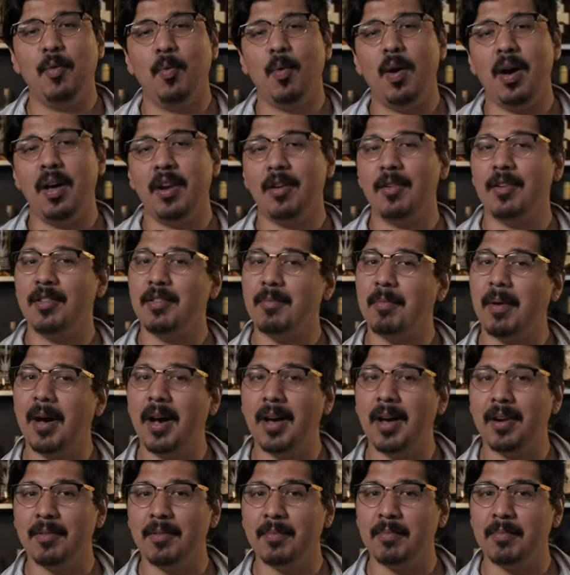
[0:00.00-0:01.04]
the water in the
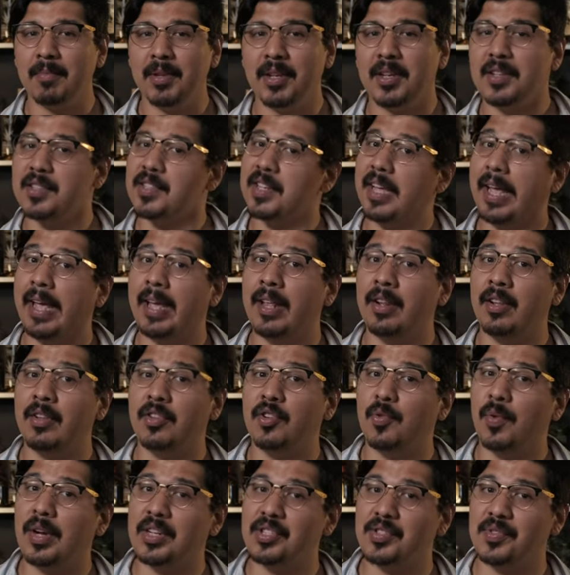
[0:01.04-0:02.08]
bottom because again,
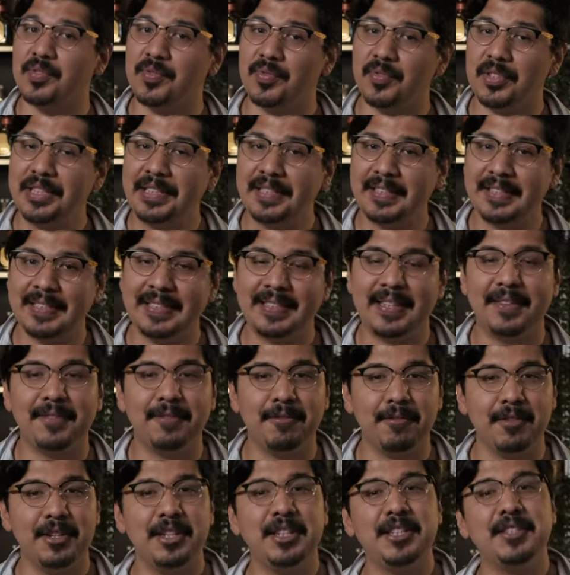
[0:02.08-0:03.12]
directional freezing, they
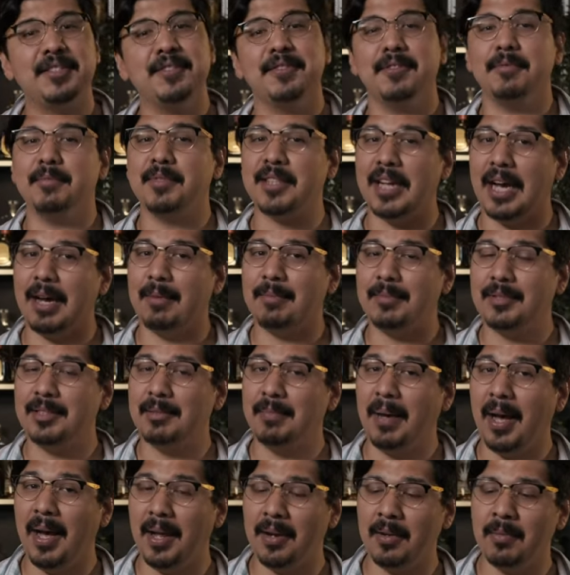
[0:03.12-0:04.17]
freeze from top to
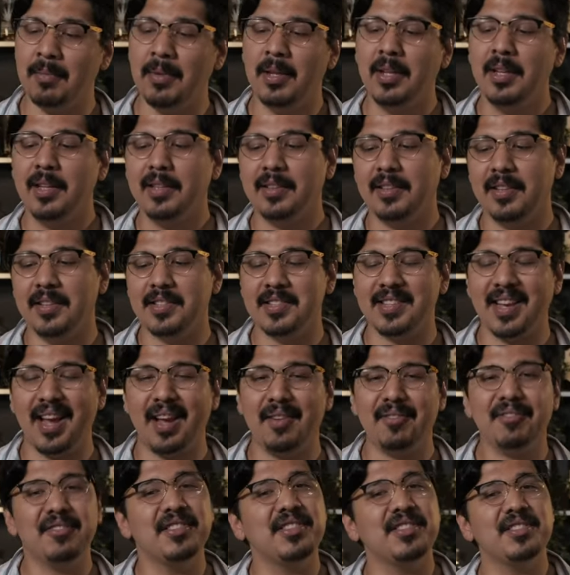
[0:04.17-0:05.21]
bottom. This
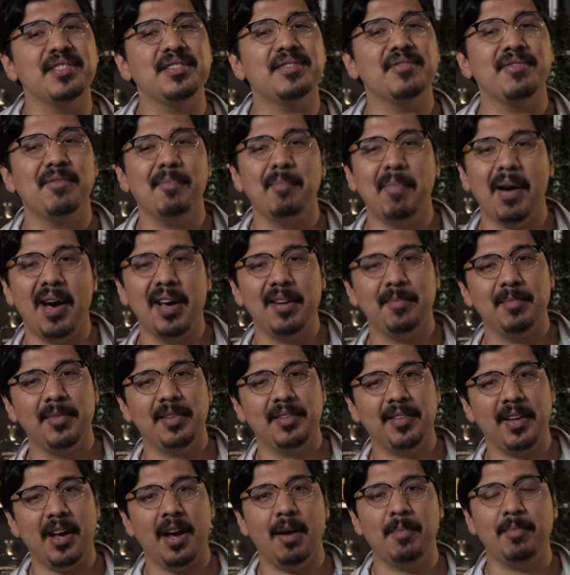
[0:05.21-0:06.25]
guy freezes from bottom
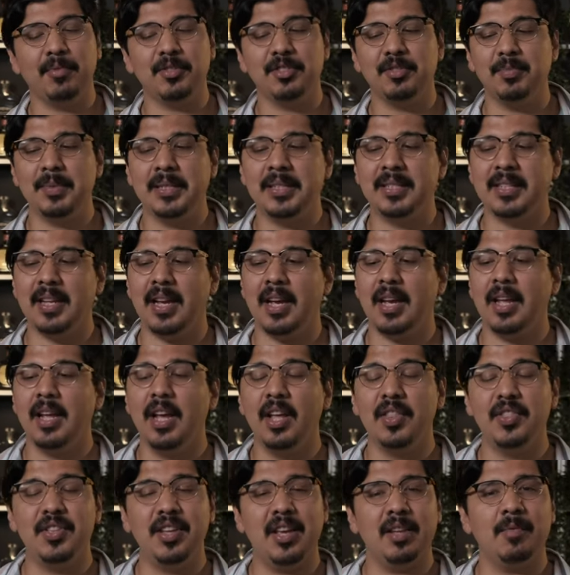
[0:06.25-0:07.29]
to top, which means that
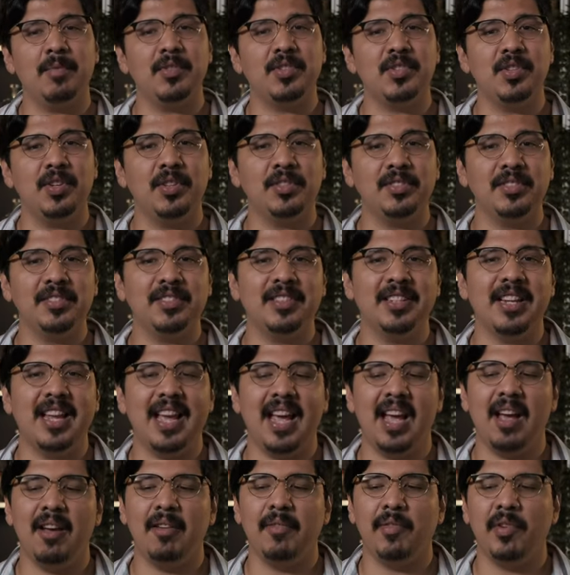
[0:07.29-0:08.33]
the end result is gonna
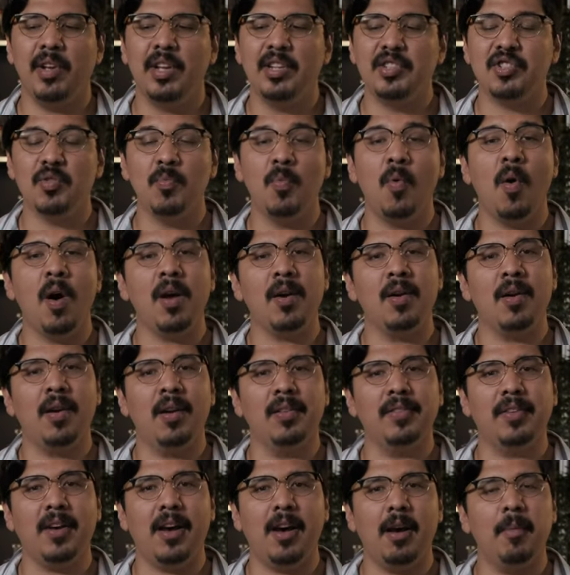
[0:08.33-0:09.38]
have some water
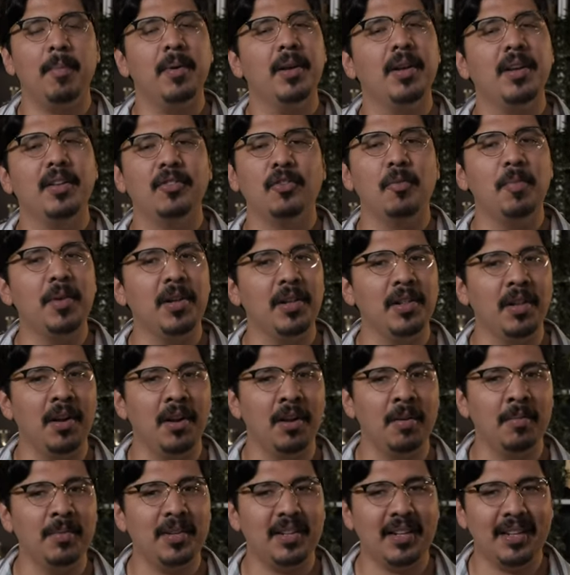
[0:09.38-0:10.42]
on top. Don't be
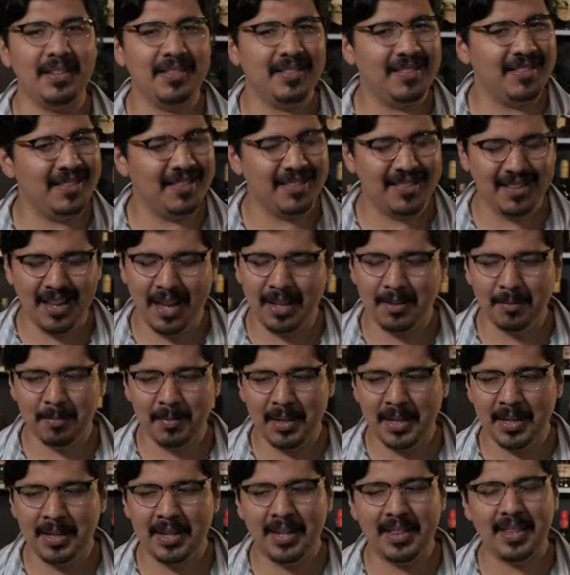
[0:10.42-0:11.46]
alarmed, that does not
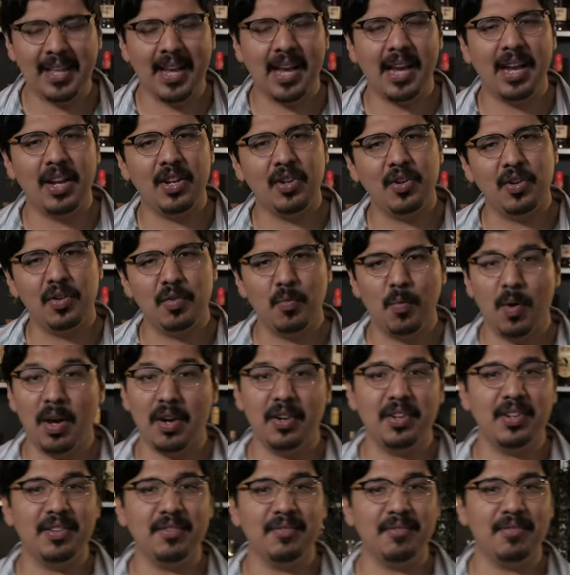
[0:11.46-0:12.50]
mean that your
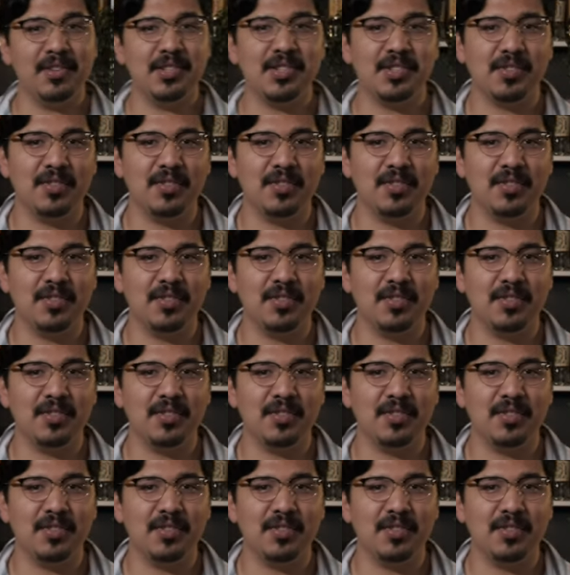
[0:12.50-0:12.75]
water didn't freeze